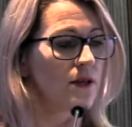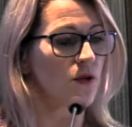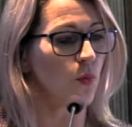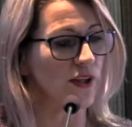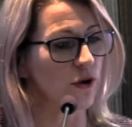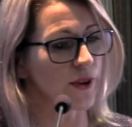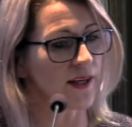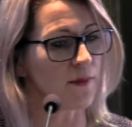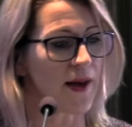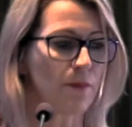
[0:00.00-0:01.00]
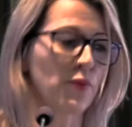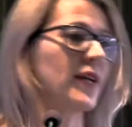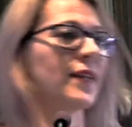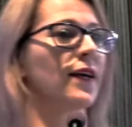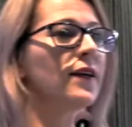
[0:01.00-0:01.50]
So when you think about
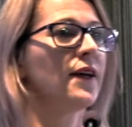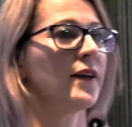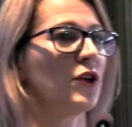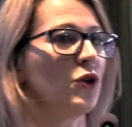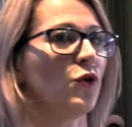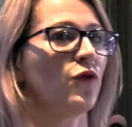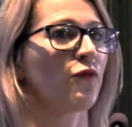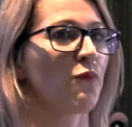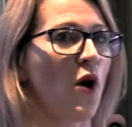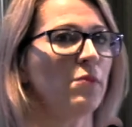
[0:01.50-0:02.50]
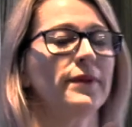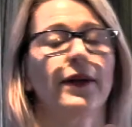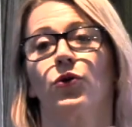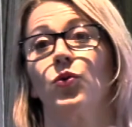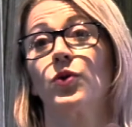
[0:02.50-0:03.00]
breathing, you've probably
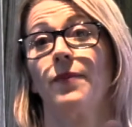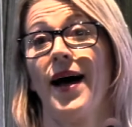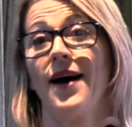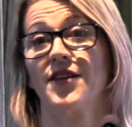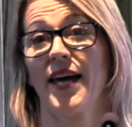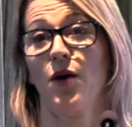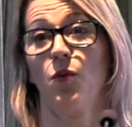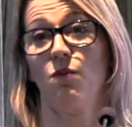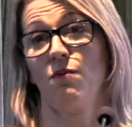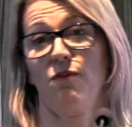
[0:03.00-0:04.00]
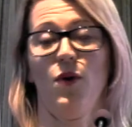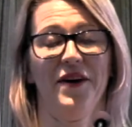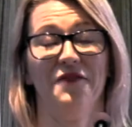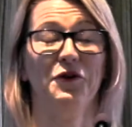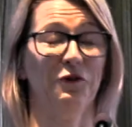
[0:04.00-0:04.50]
thought about
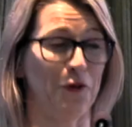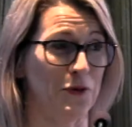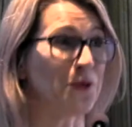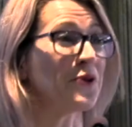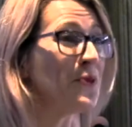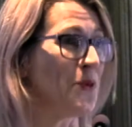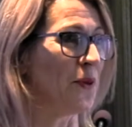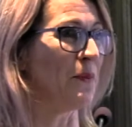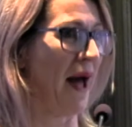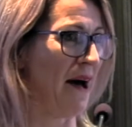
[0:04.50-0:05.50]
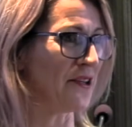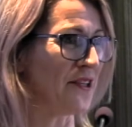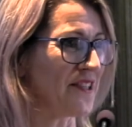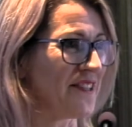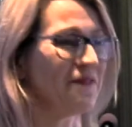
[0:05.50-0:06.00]
if you've thought at all about
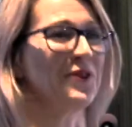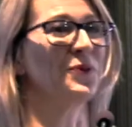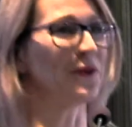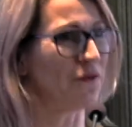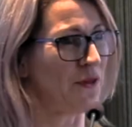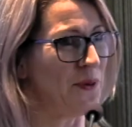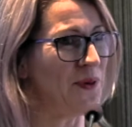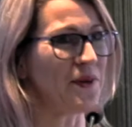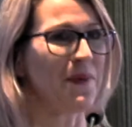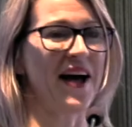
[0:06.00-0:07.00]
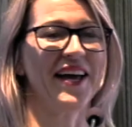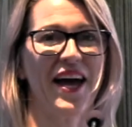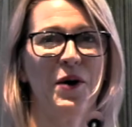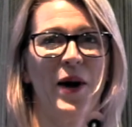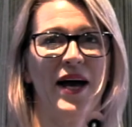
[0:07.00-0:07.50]
it, you would have thought about
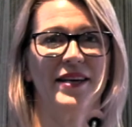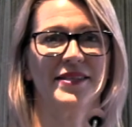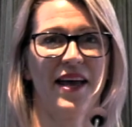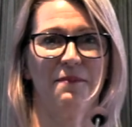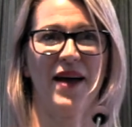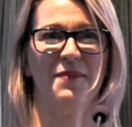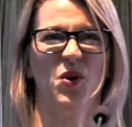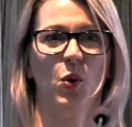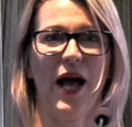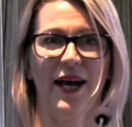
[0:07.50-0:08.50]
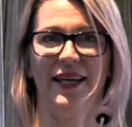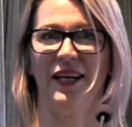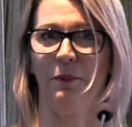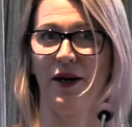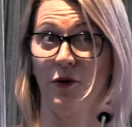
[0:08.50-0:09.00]
airways and maybe your lung
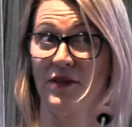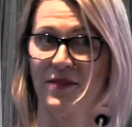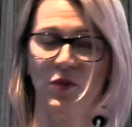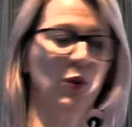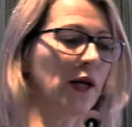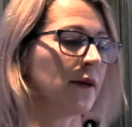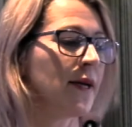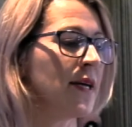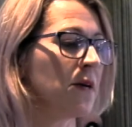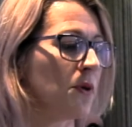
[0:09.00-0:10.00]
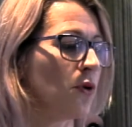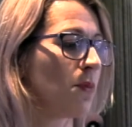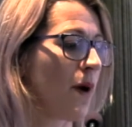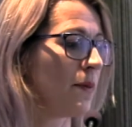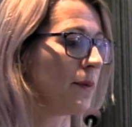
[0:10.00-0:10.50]
getting bigger and smaller, but you
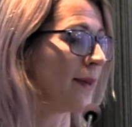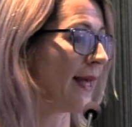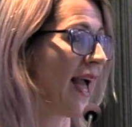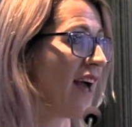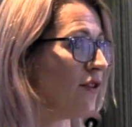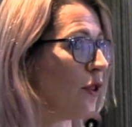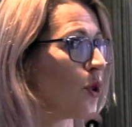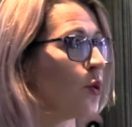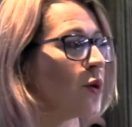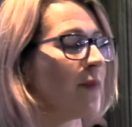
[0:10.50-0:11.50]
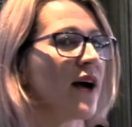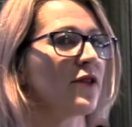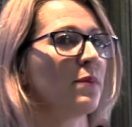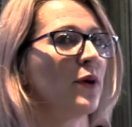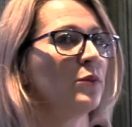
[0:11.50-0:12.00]
probably haven't thought
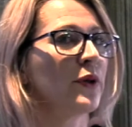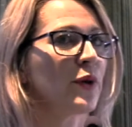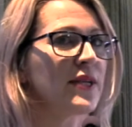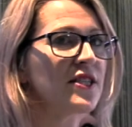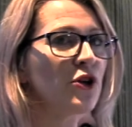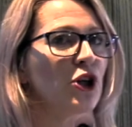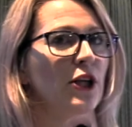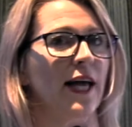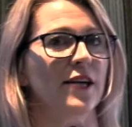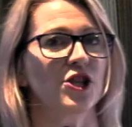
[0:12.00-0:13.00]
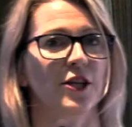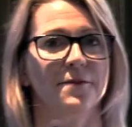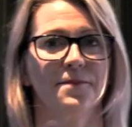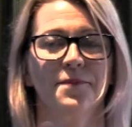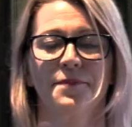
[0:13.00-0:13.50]
about the pulmonary circulation.